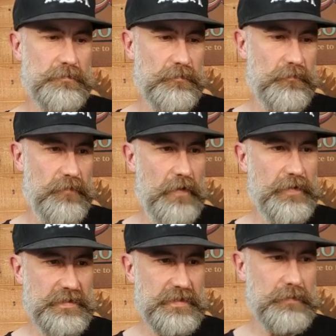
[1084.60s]
is
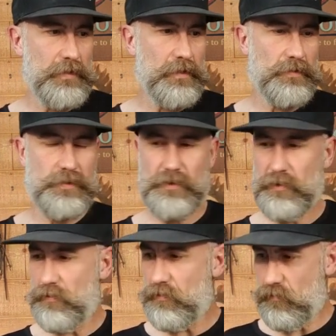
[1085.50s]
very similar
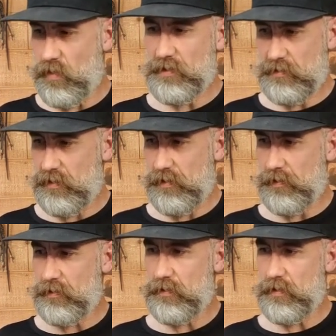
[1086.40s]
to what
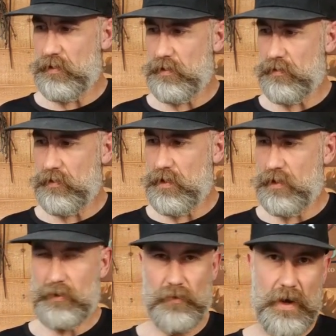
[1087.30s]
the
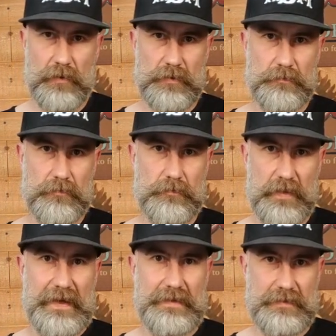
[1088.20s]
ground
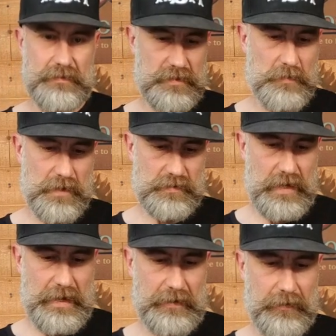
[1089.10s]
bean
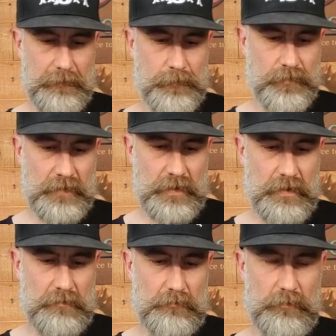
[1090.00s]
smells like,
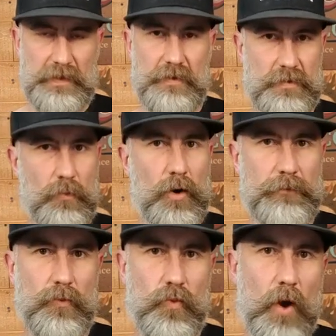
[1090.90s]
but there's
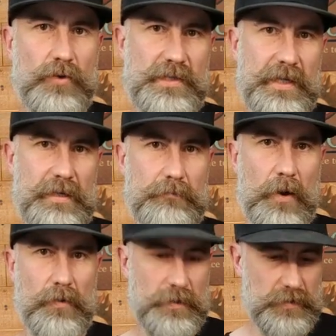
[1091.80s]
more of a roasty
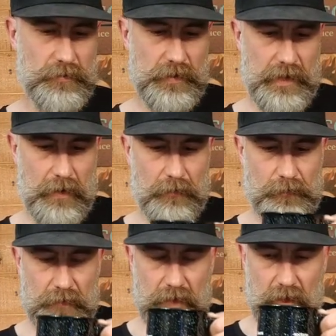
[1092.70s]
component to it now.